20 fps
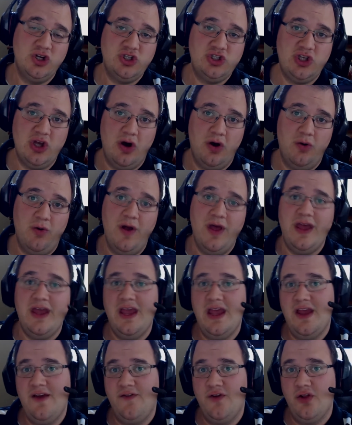So
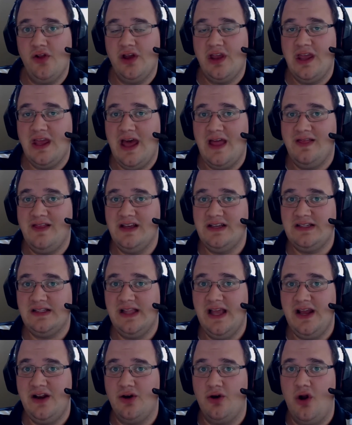if you're looking at
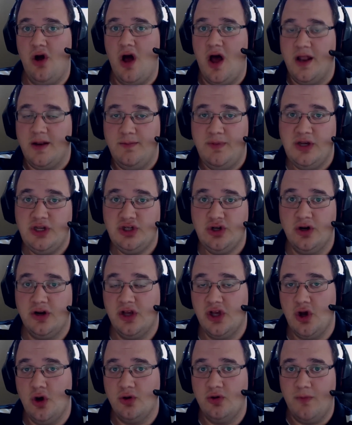this later on, be sure
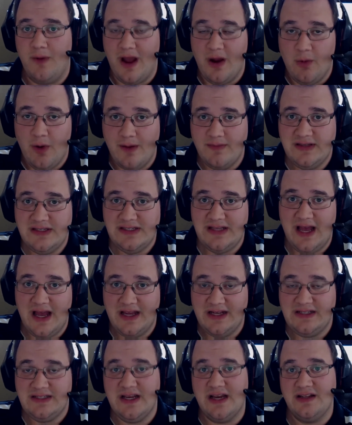to go to my
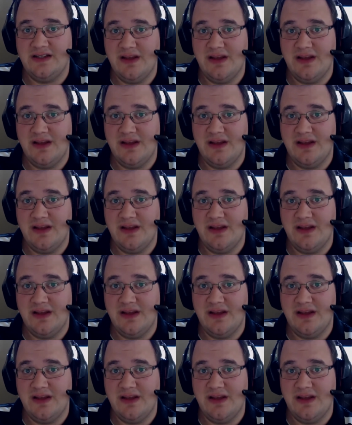website,